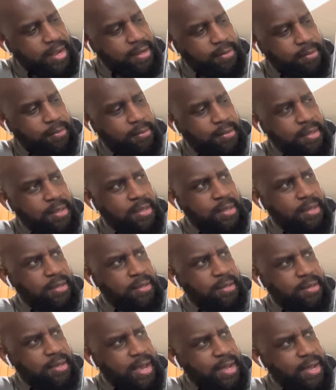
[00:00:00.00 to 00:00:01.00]
and
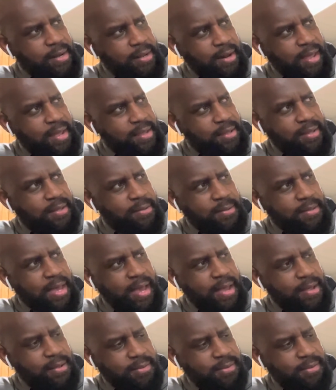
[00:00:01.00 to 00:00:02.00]
he kind of like
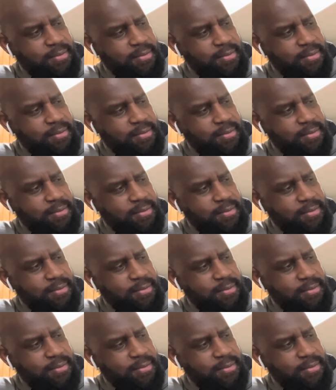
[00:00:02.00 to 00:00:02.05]
got